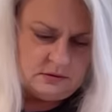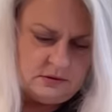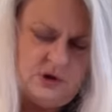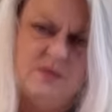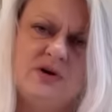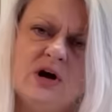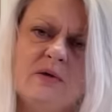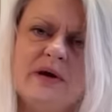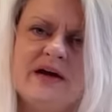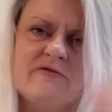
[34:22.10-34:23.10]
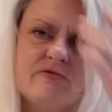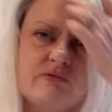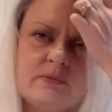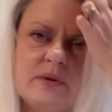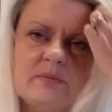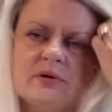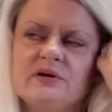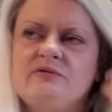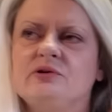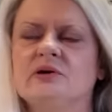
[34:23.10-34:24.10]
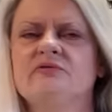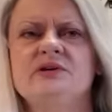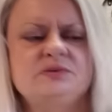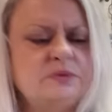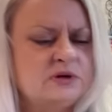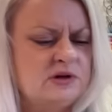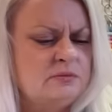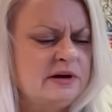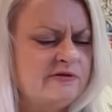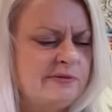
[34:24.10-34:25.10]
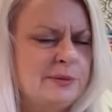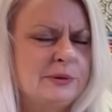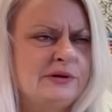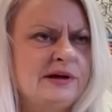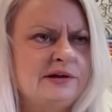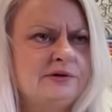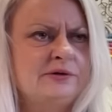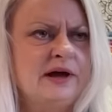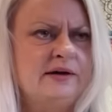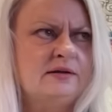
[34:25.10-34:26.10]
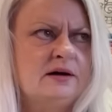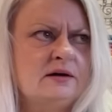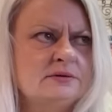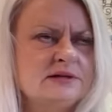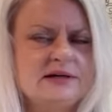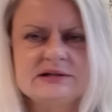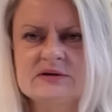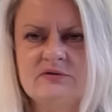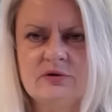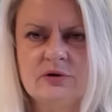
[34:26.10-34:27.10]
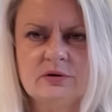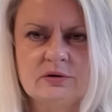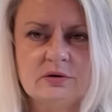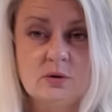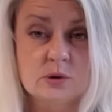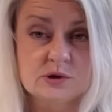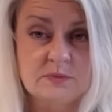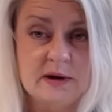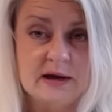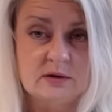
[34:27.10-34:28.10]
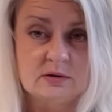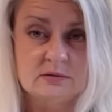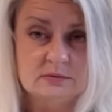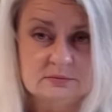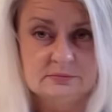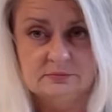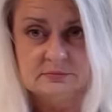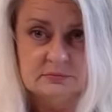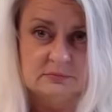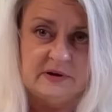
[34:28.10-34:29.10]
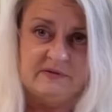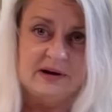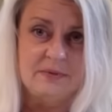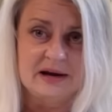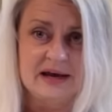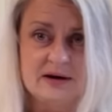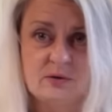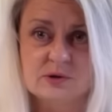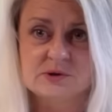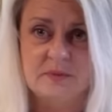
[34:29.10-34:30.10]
you y'all may have remembered if you're on Facebook, you may remember the other day that I was asking for horse panel. If anybody had a horse